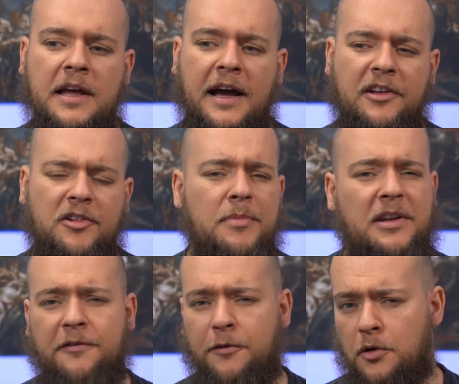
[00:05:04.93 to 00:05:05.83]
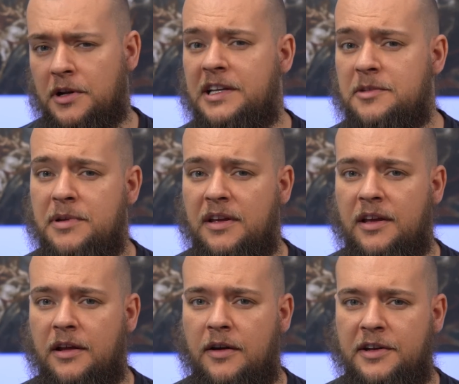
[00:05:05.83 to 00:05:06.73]
and metaphorically
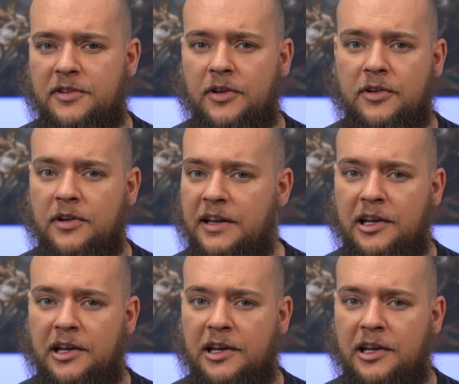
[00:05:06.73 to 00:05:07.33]
speaking, I'd certainly